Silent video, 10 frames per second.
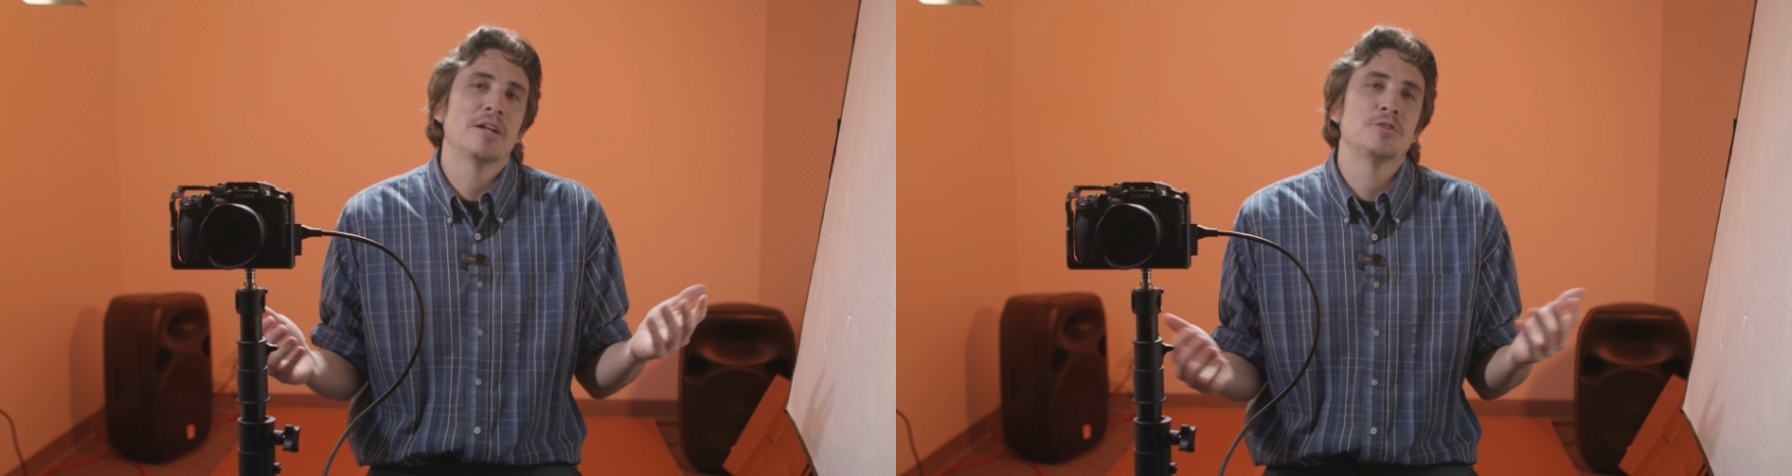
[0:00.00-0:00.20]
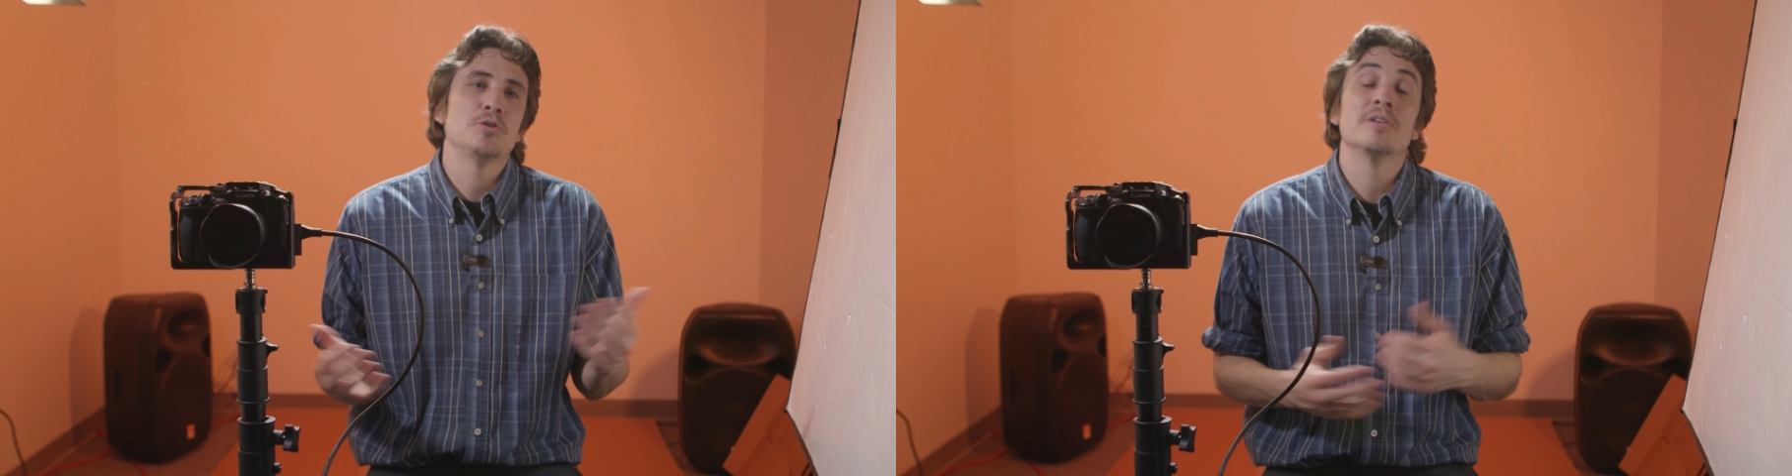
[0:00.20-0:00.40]

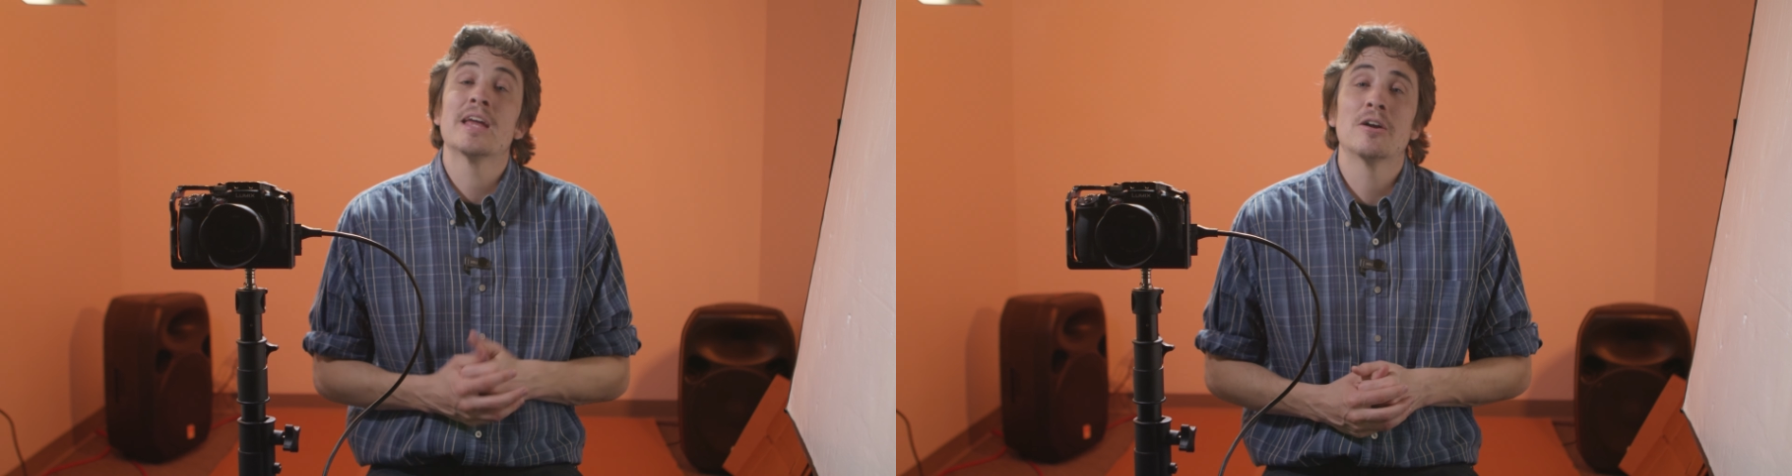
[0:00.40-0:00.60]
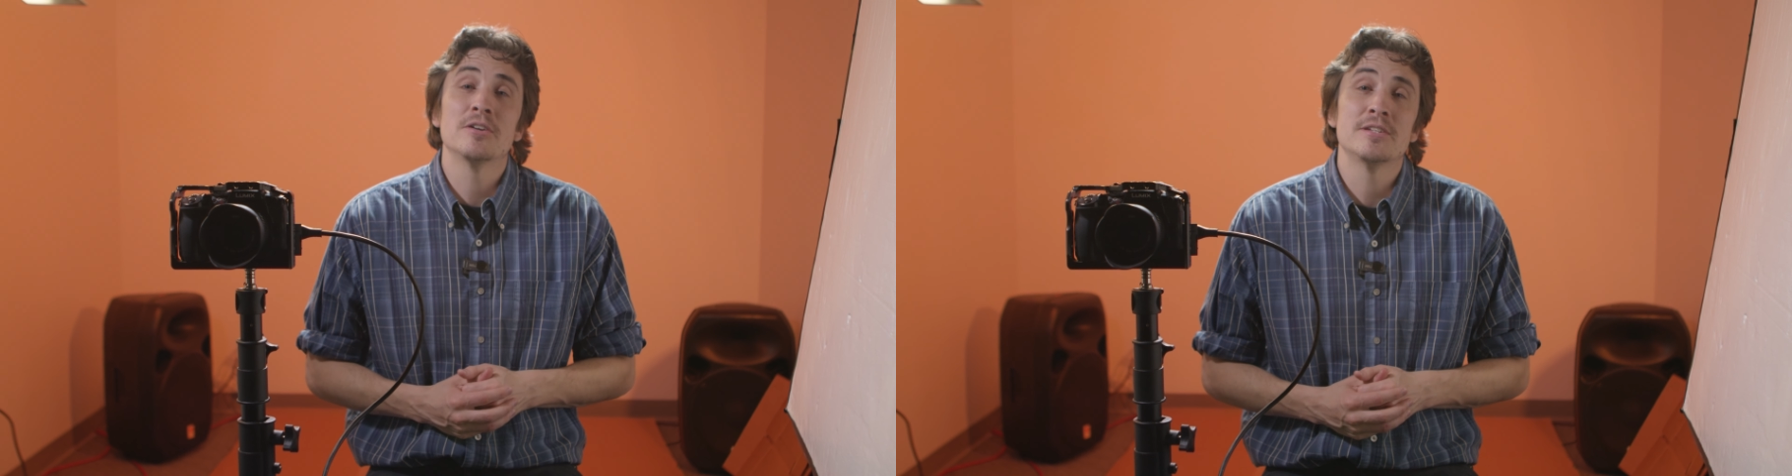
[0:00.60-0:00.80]
that you
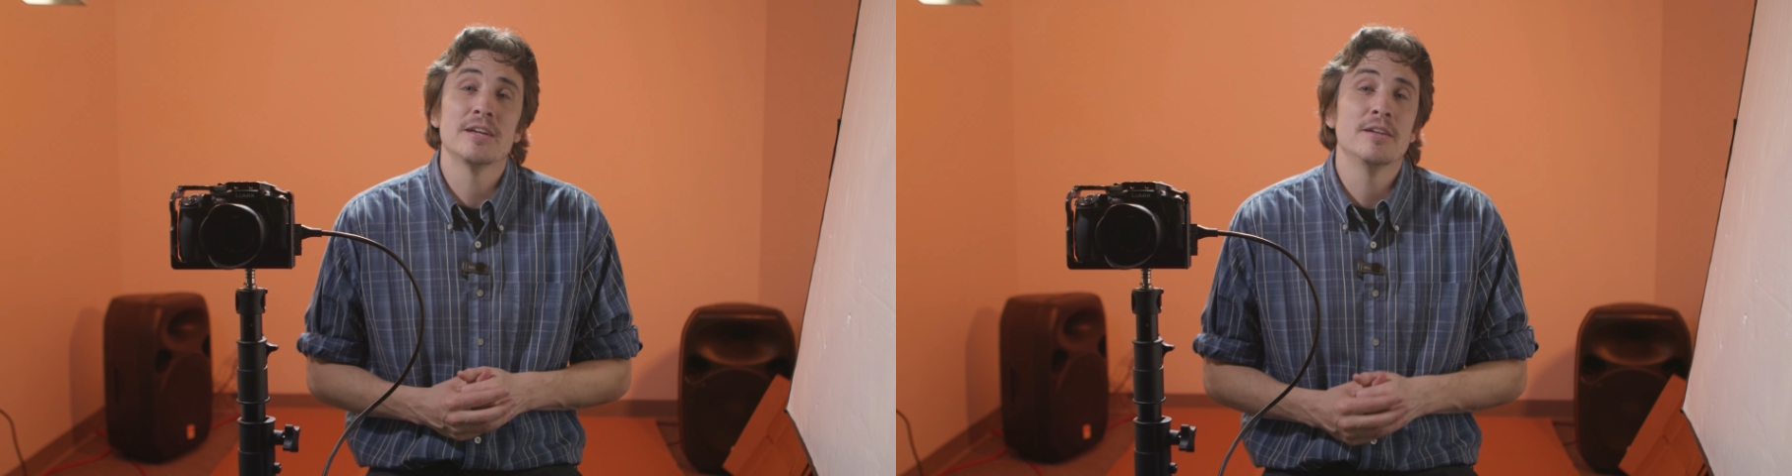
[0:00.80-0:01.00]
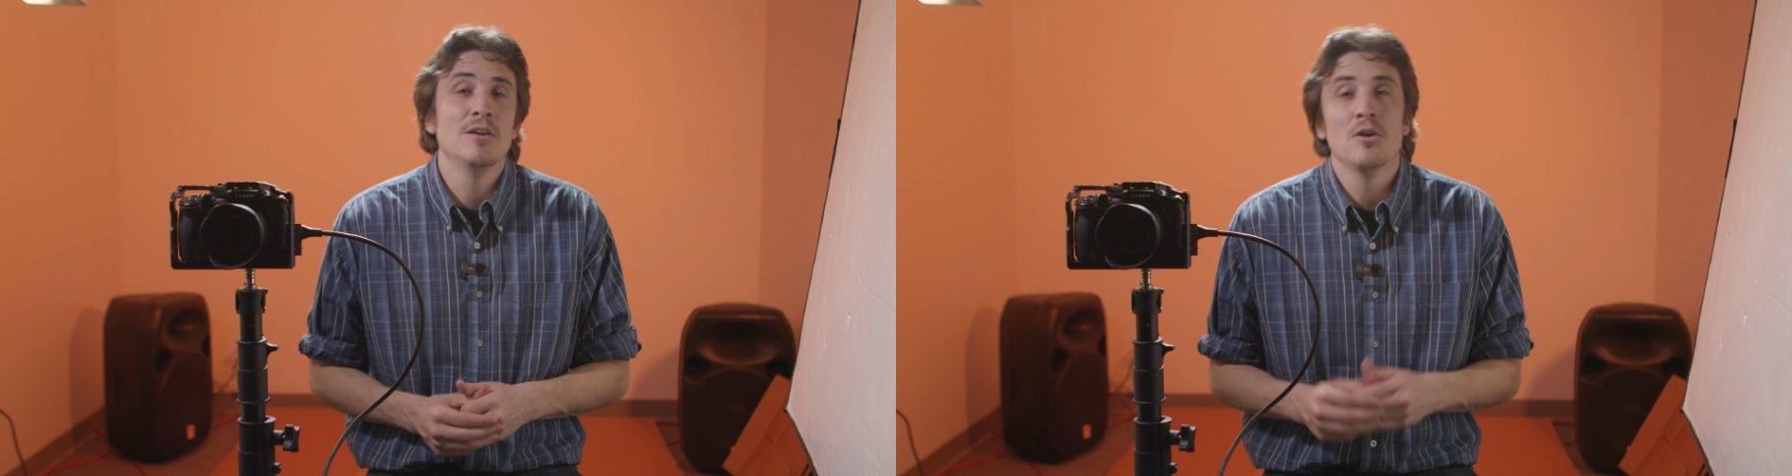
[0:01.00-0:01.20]

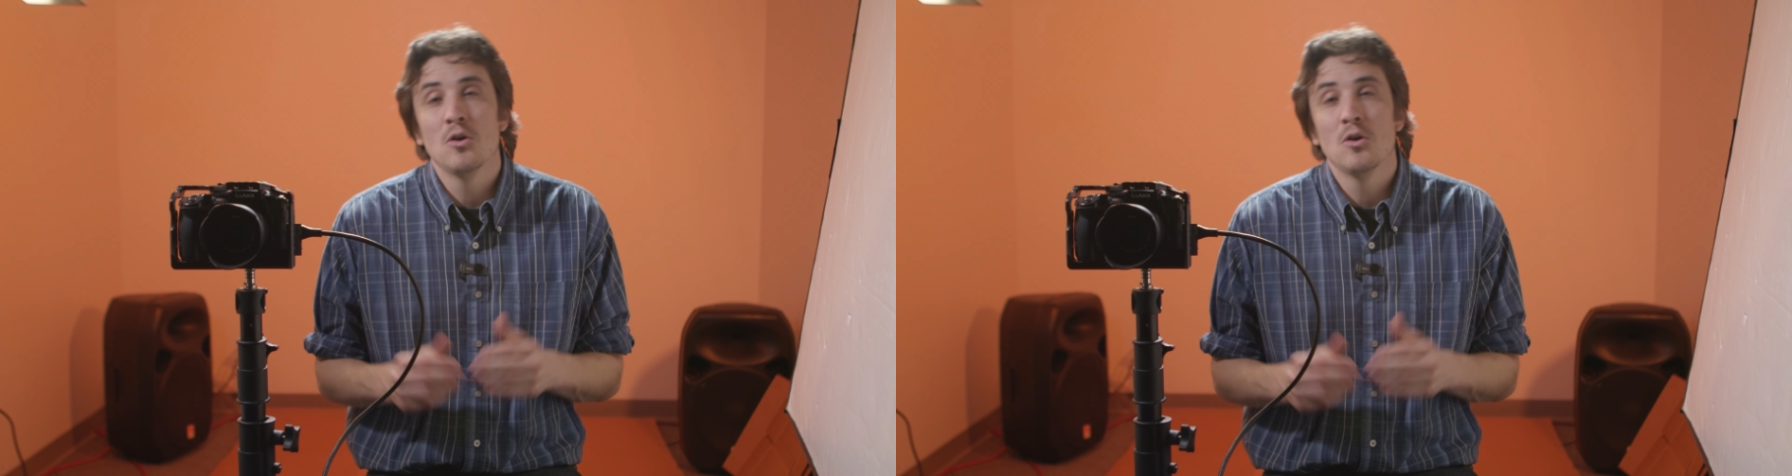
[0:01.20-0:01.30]
inherited.